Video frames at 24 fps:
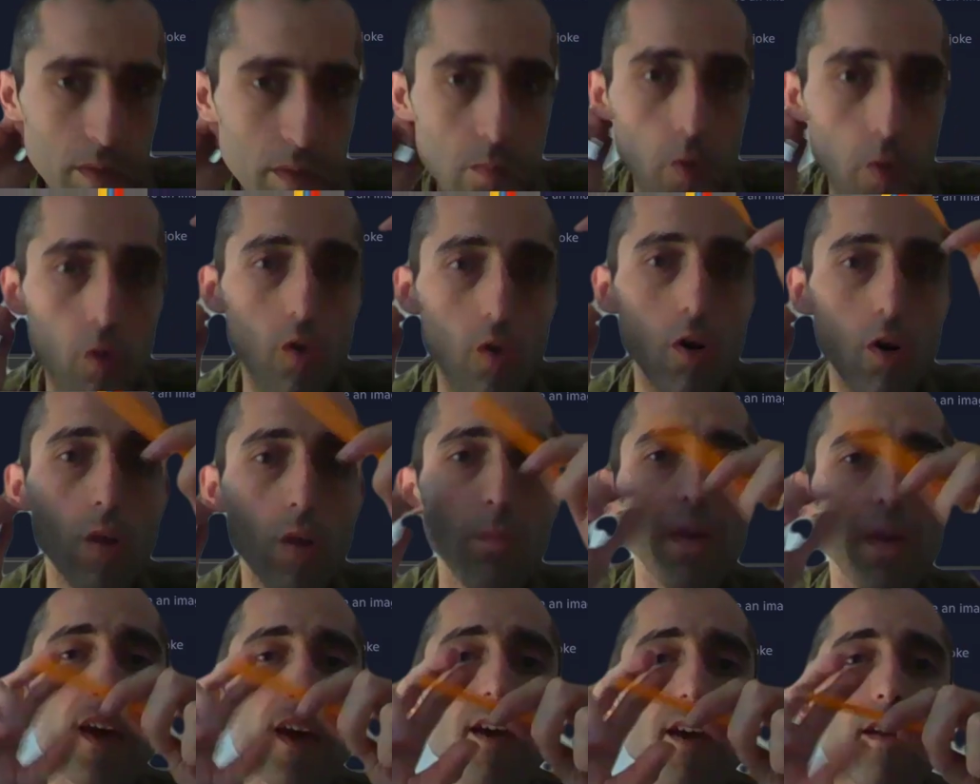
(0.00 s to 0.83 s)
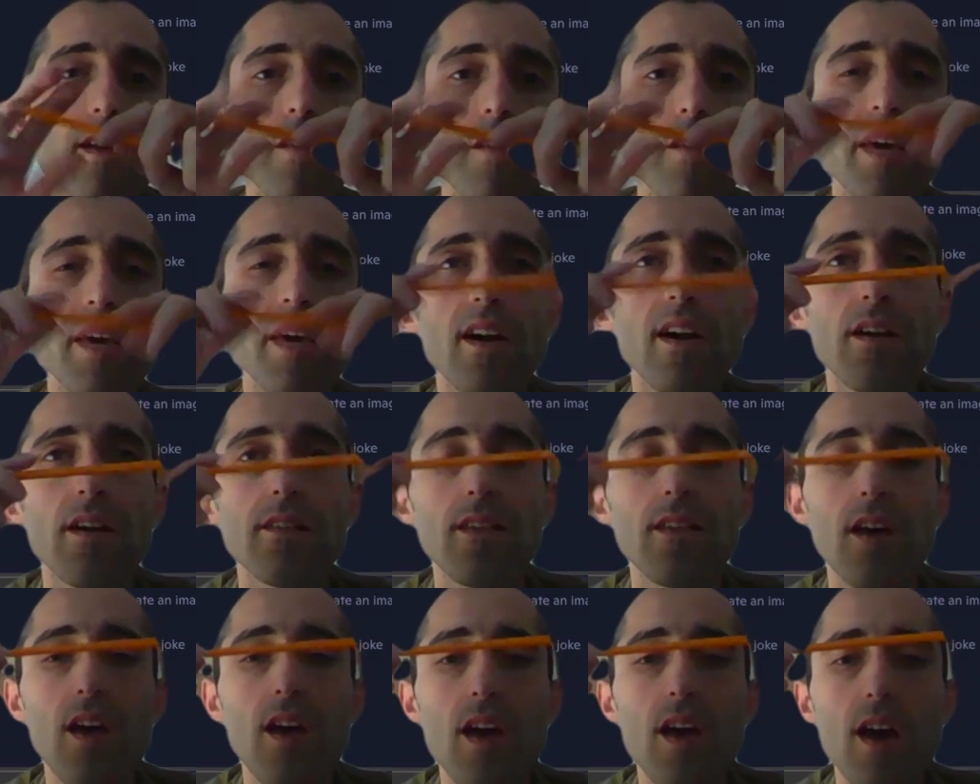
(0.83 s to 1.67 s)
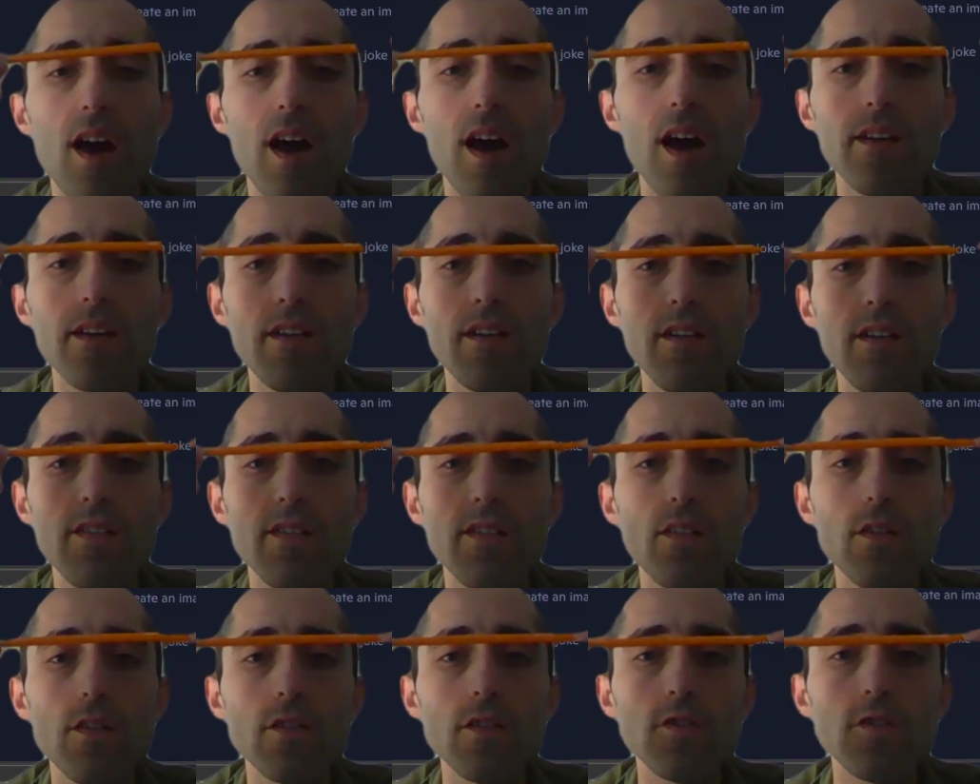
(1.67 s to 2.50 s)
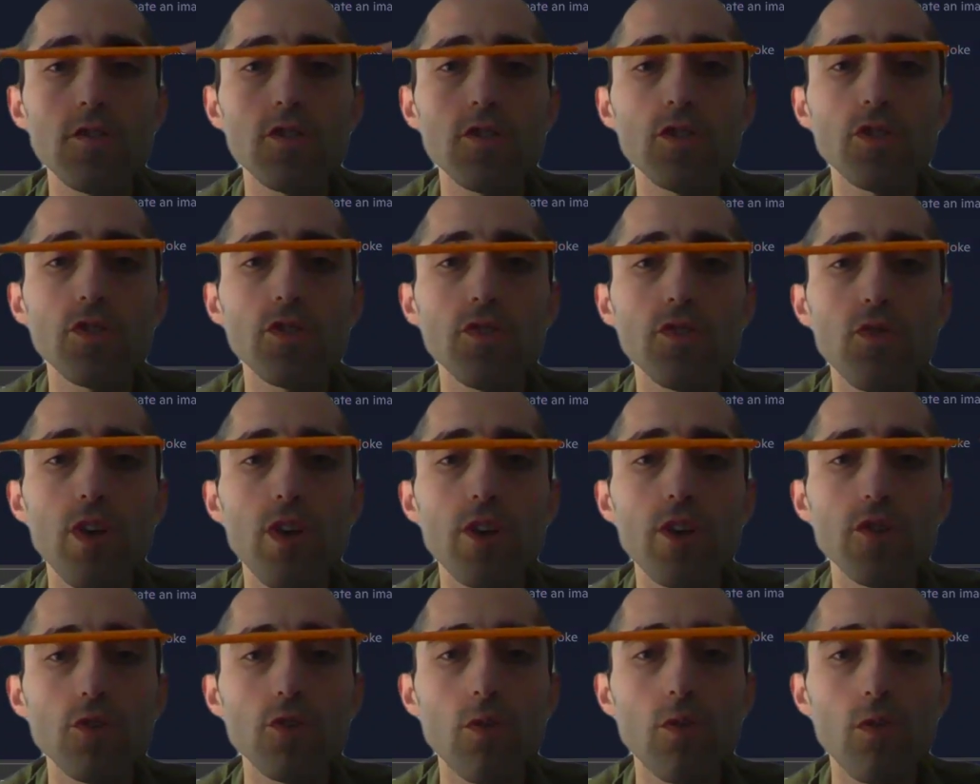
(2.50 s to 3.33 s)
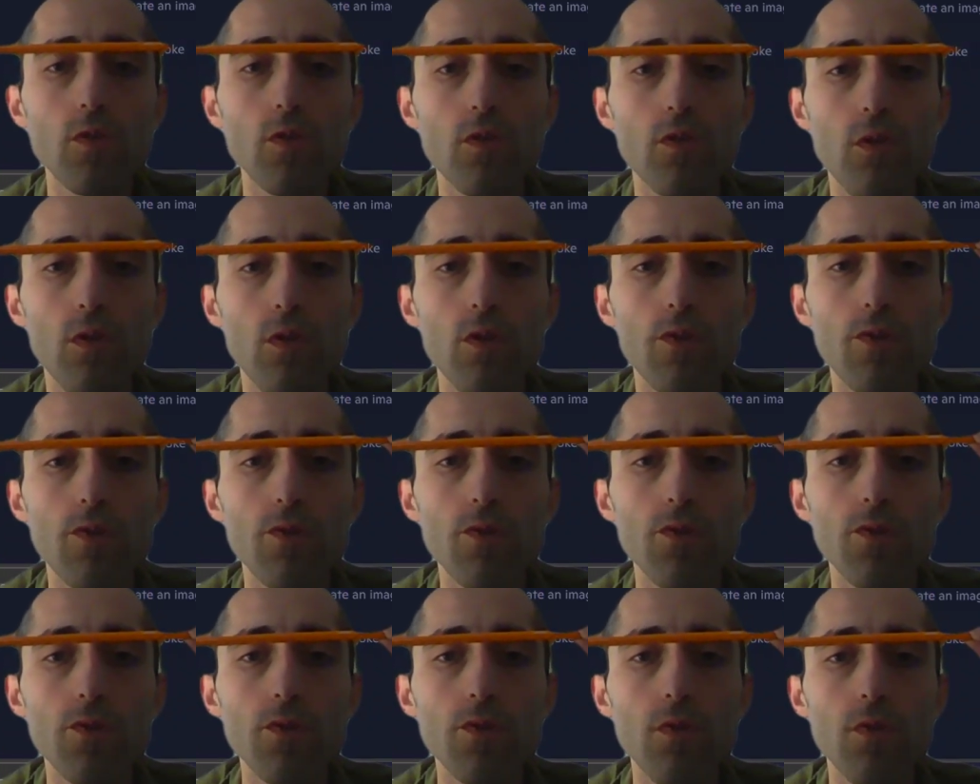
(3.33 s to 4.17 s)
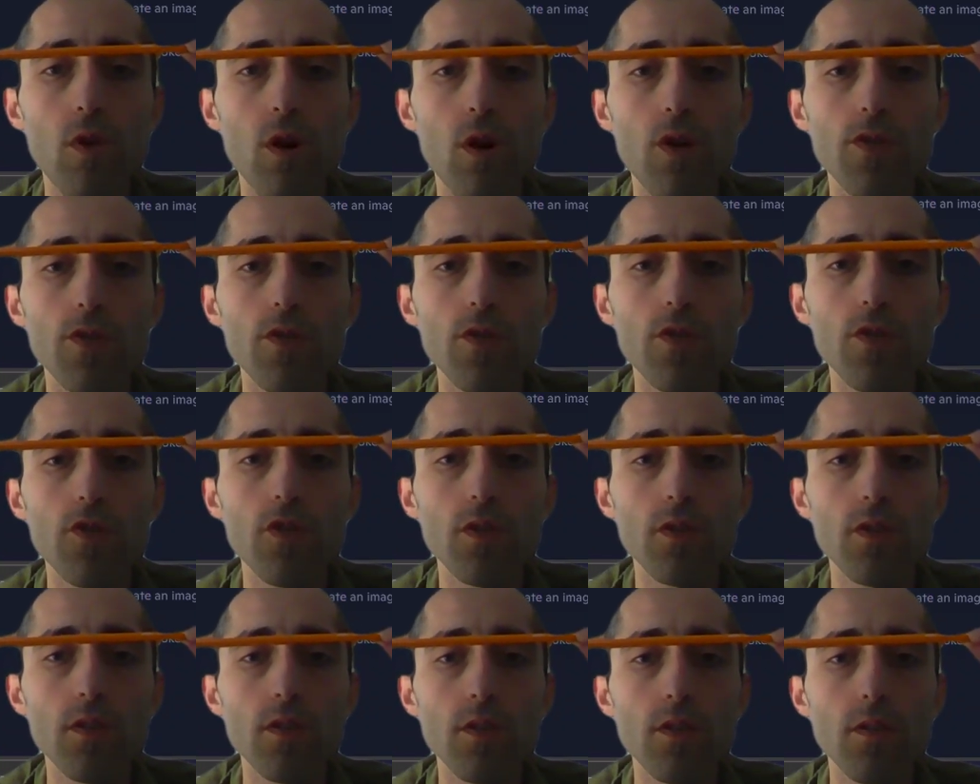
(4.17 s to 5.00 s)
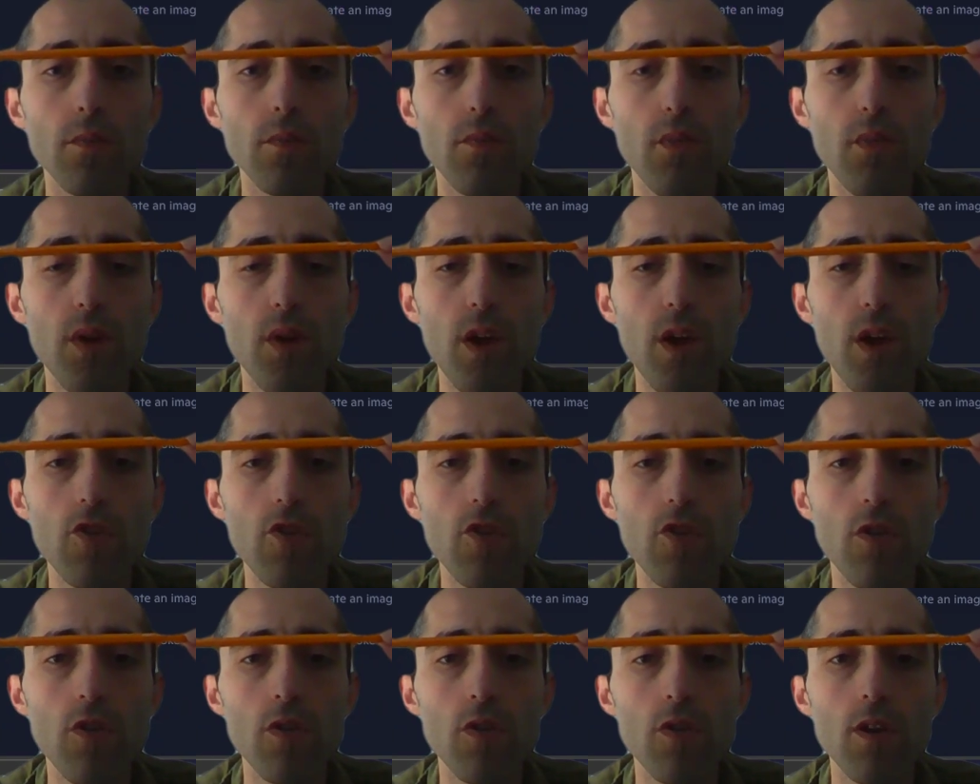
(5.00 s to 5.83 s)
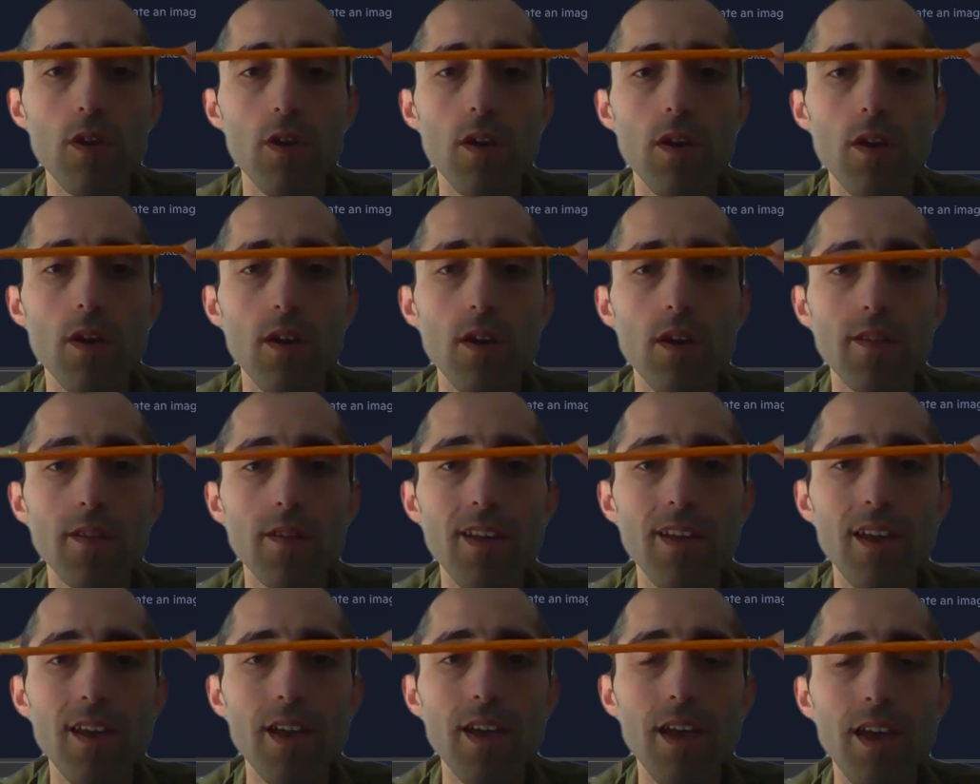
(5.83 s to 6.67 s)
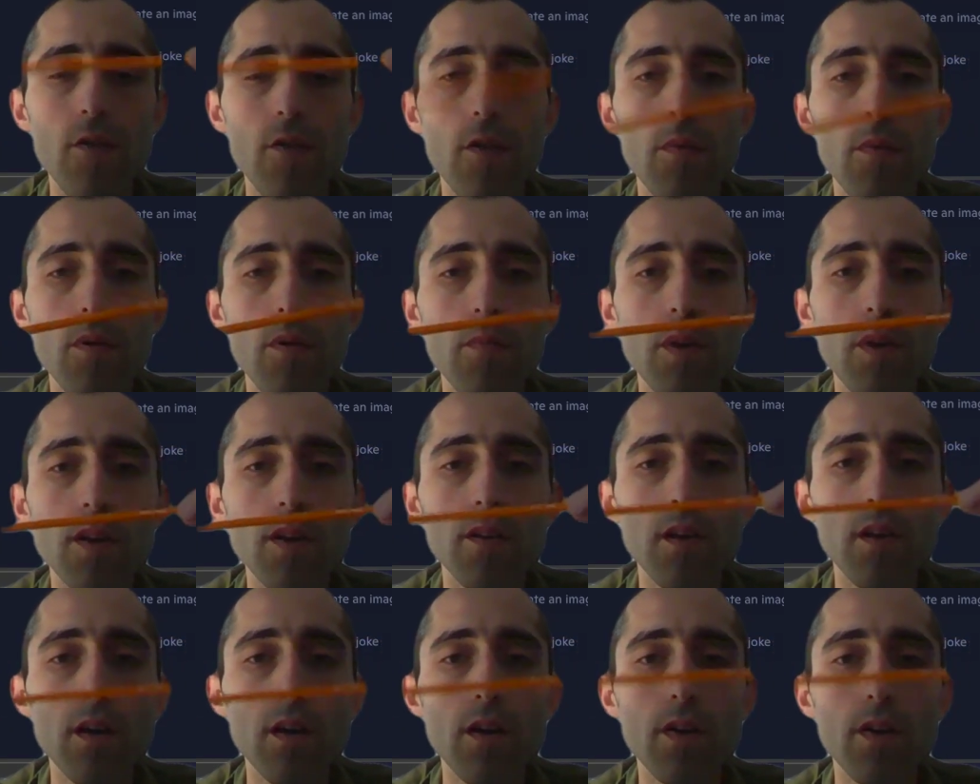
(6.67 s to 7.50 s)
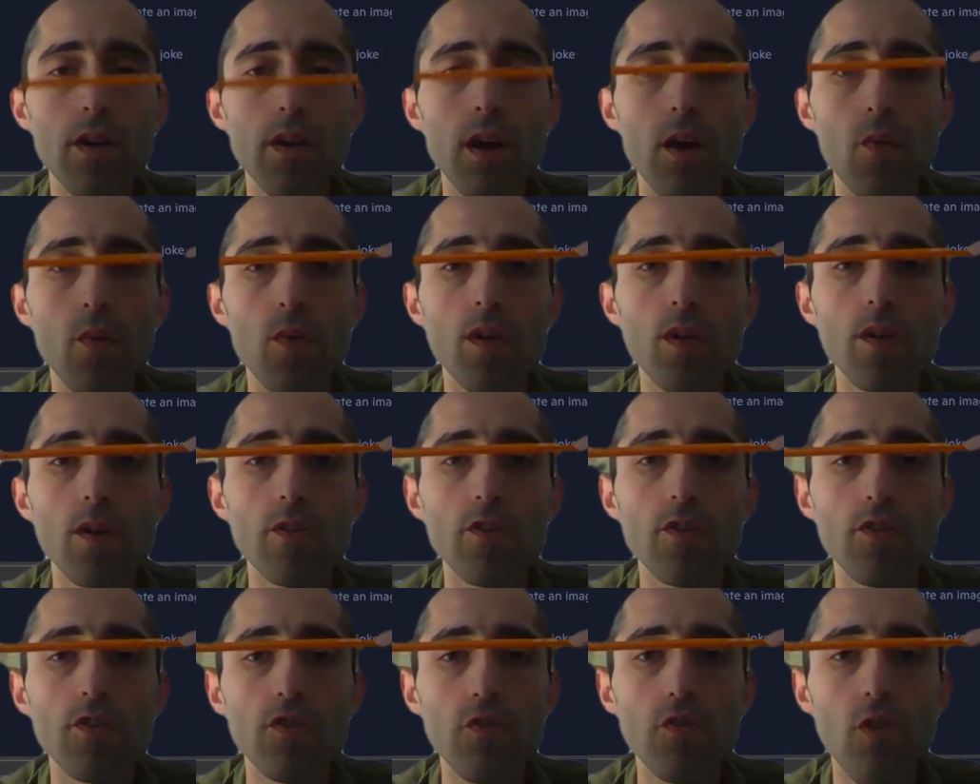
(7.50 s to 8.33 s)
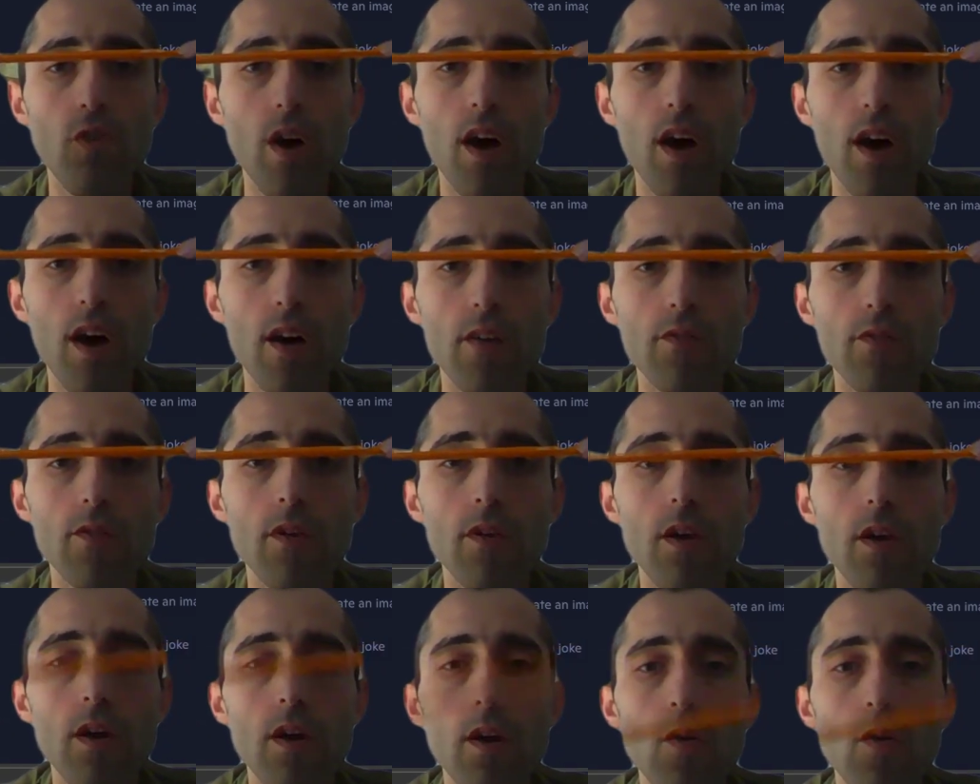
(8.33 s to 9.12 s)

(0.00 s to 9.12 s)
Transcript: little bit more complicated because until certain threshold of oxygen pressure, the aerobic bacteria will strive,